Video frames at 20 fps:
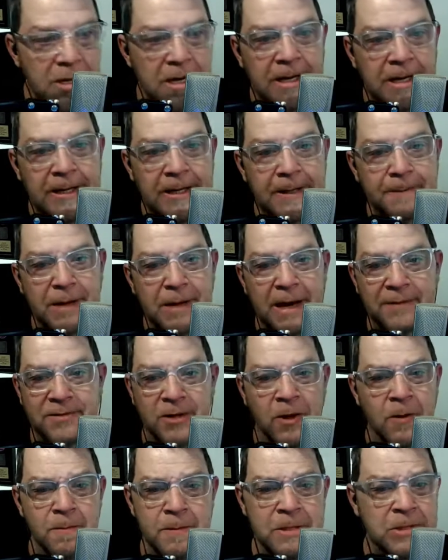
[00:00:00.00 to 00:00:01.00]
But I have
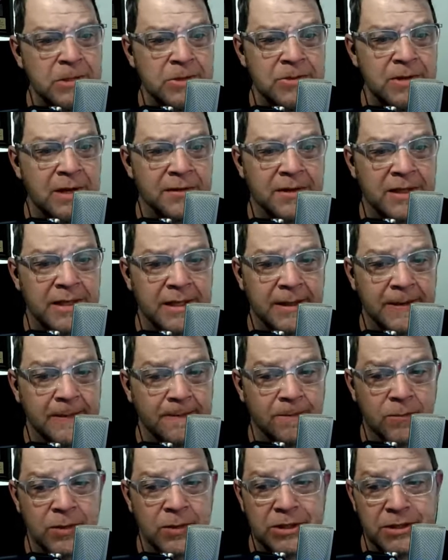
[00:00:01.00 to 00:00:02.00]
to open tune everything,
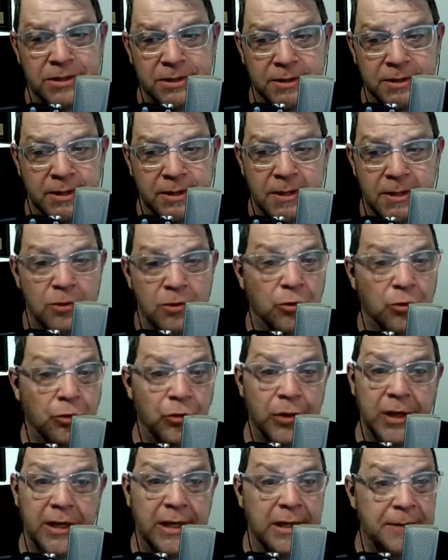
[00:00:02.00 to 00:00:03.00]
which
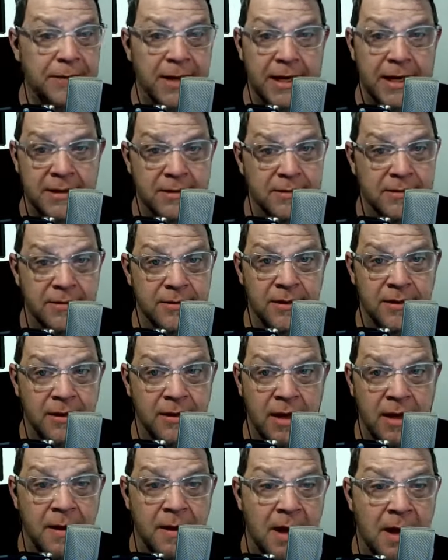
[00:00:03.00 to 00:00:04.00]
really makes
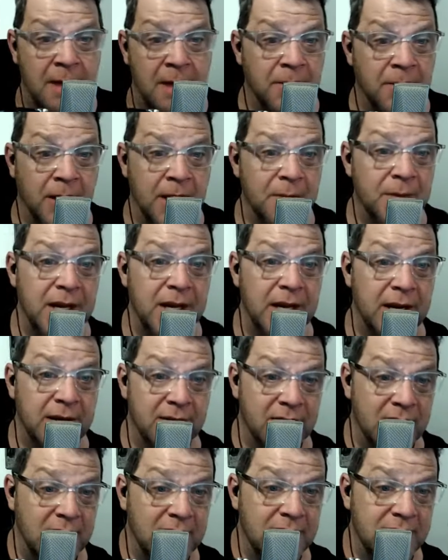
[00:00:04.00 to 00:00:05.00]
I'm limited
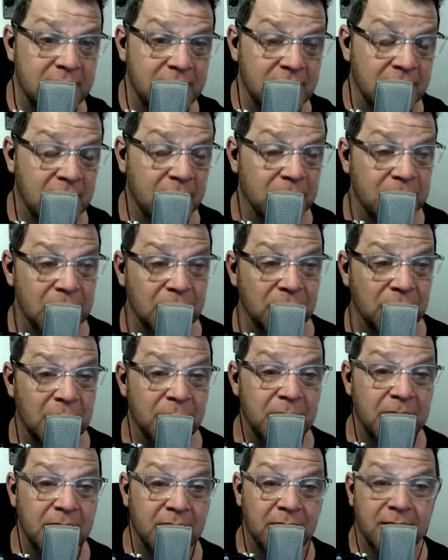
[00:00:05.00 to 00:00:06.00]
as it is. And then when you
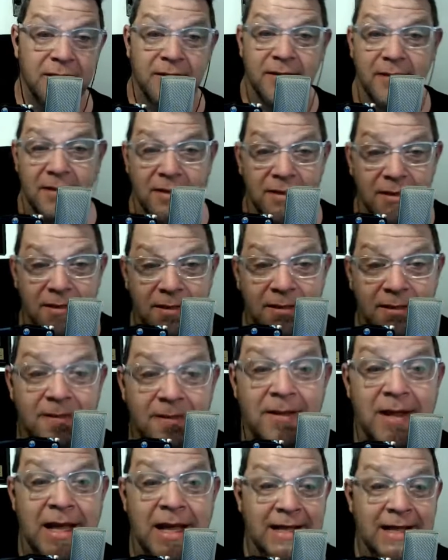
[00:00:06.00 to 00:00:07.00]
limit
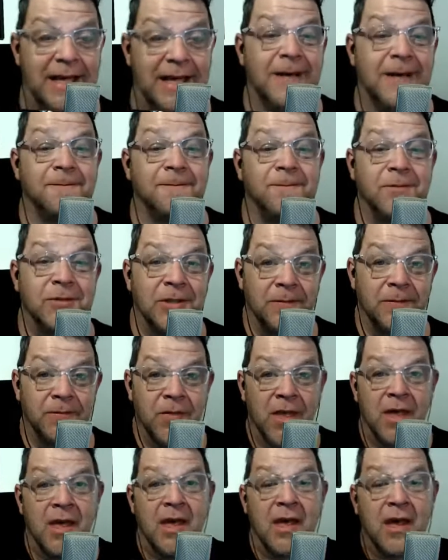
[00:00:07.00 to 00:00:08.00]
like that,
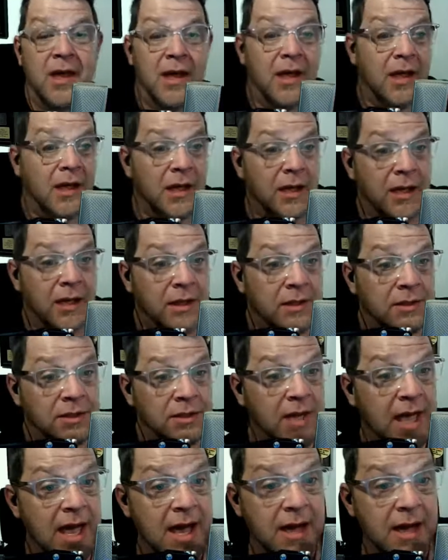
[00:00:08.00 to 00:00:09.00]

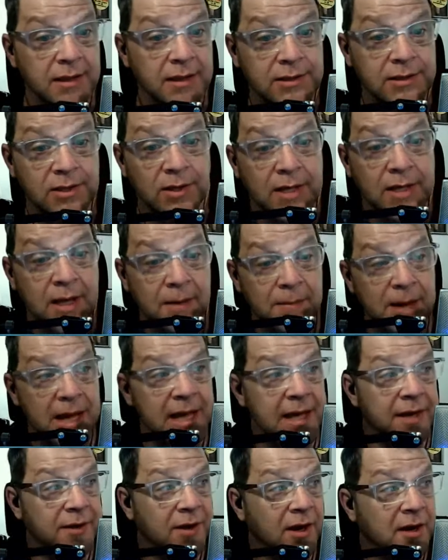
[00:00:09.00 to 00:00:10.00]
so yeah, so I cut my
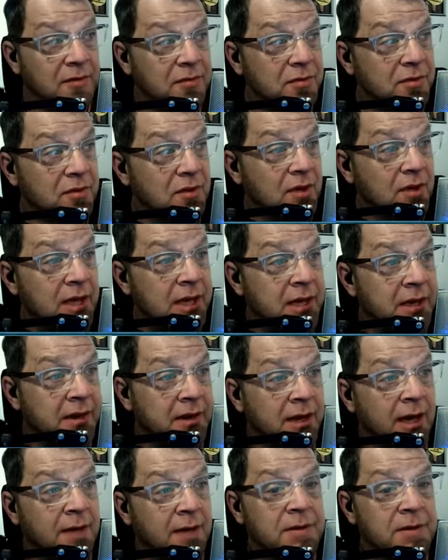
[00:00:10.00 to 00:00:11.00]
hand off,
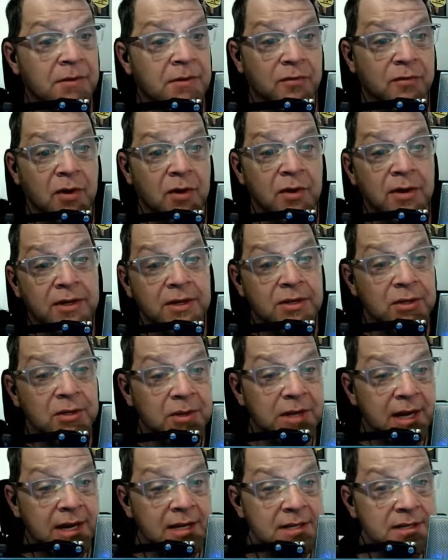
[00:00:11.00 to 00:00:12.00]
and I've been referring
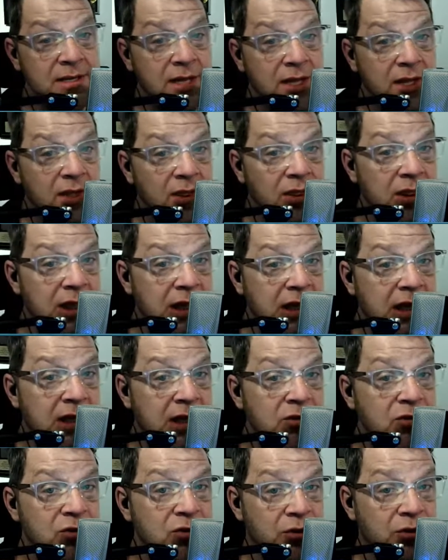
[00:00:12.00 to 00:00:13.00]
to it as the
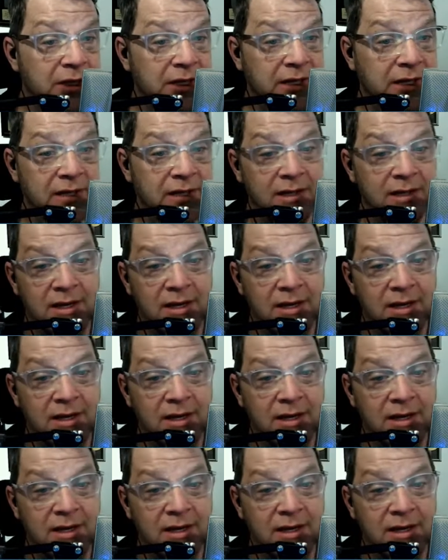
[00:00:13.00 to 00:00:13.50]
injury.